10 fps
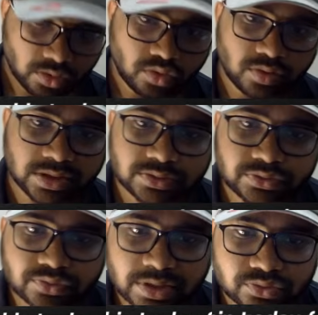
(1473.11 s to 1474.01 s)
Okay,
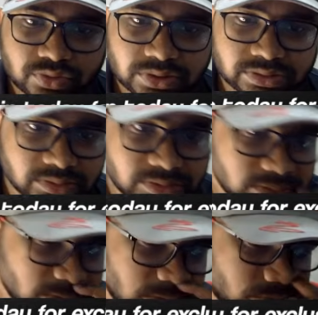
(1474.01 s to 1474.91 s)
so as you guys can
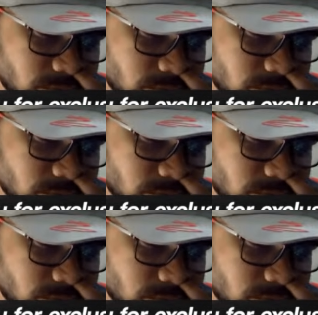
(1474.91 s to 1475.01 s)
see, over